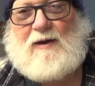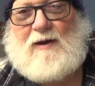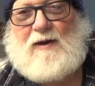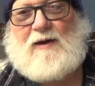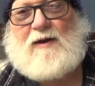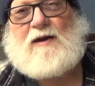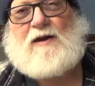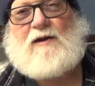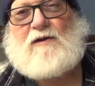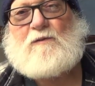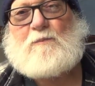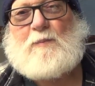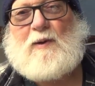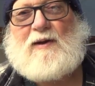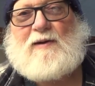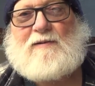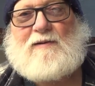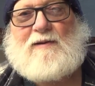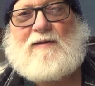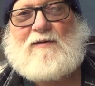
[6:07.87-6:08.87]
in his
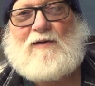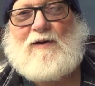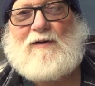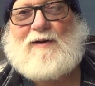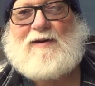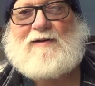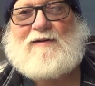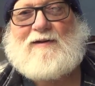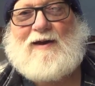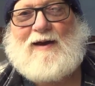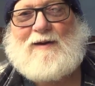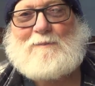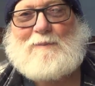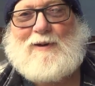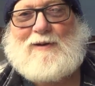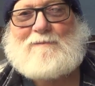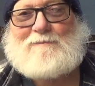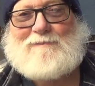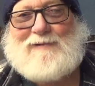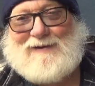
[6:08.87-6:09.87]
business on consignment.
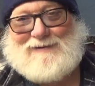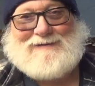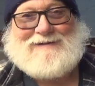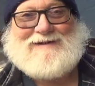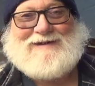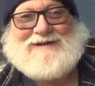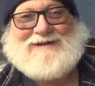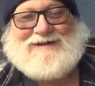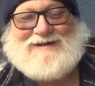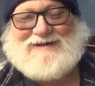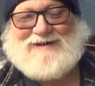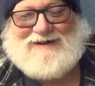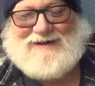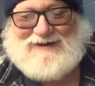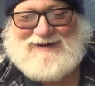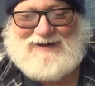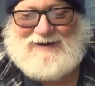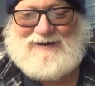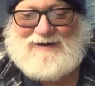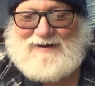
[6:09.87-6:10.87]

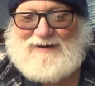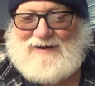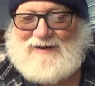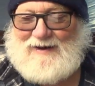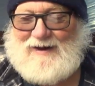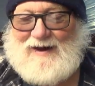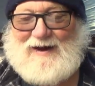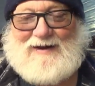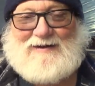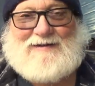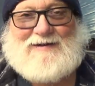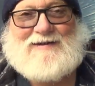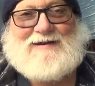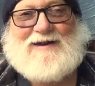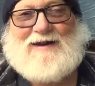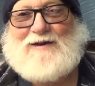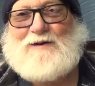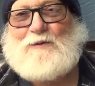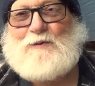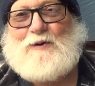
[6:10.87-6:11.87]
I said,
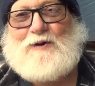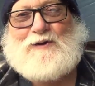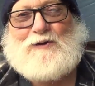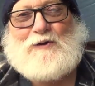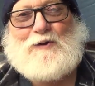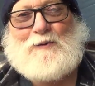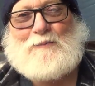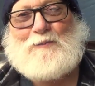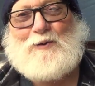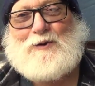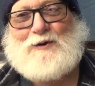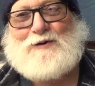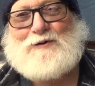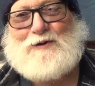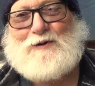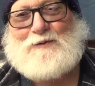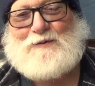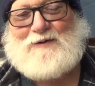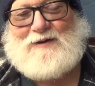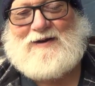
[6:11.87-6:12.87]
I don't want no more to
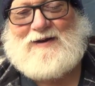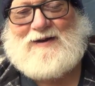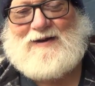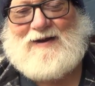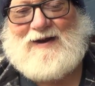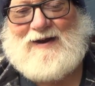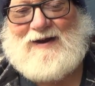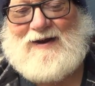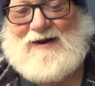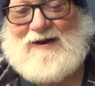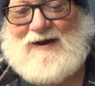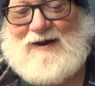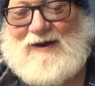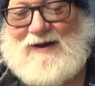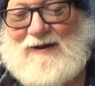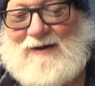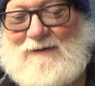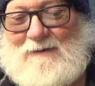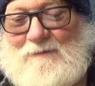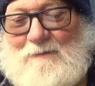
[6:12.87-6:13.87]
do with
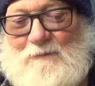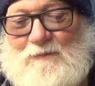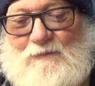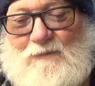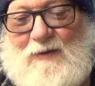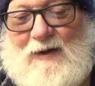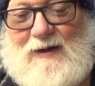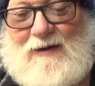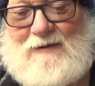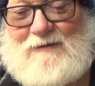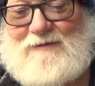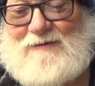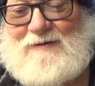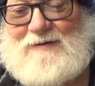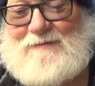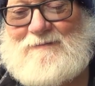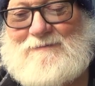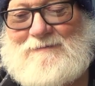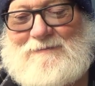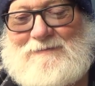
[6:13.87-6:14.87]
EAA. Now,
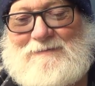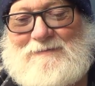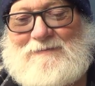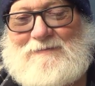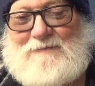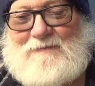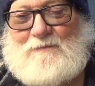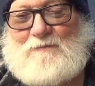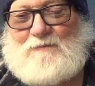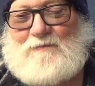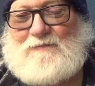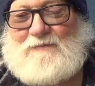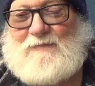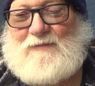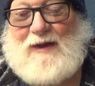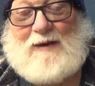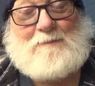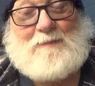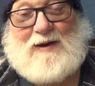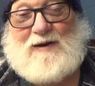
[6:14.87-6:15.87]

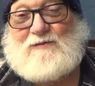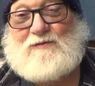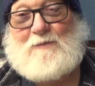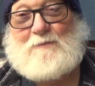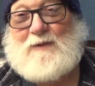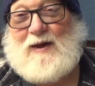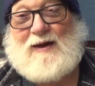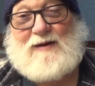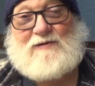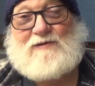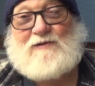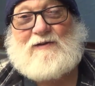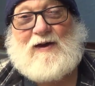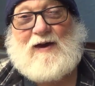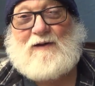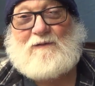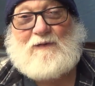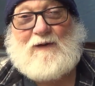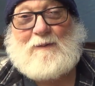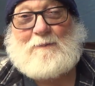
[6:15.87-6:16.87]
they make some nice
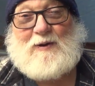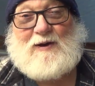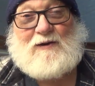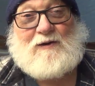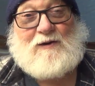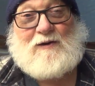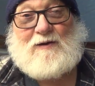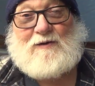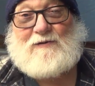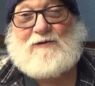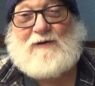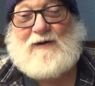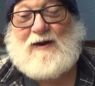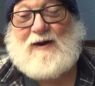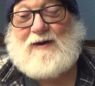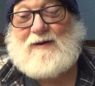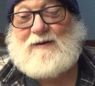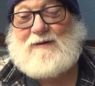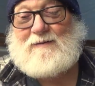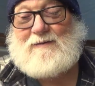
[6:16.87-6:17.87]
stuff. I mean, the
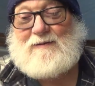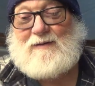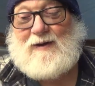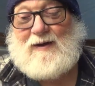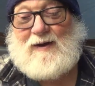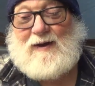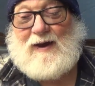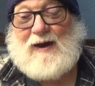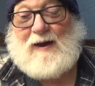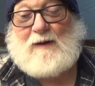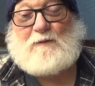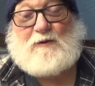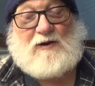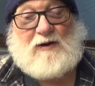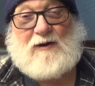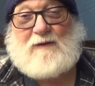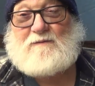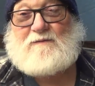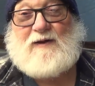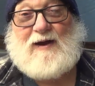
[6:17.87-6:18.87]
Gerson, I would
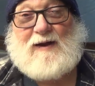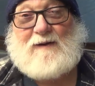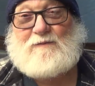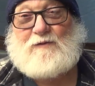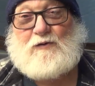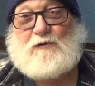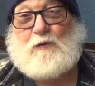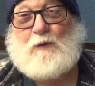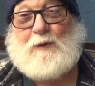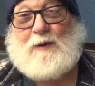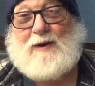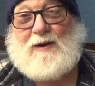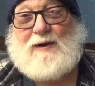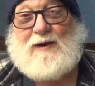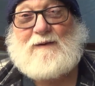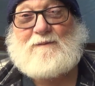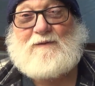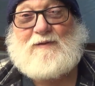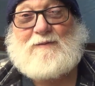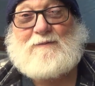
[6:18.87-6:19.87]
love to have their
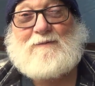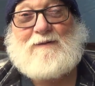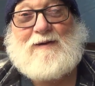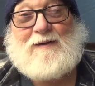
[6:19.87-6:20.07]
2011,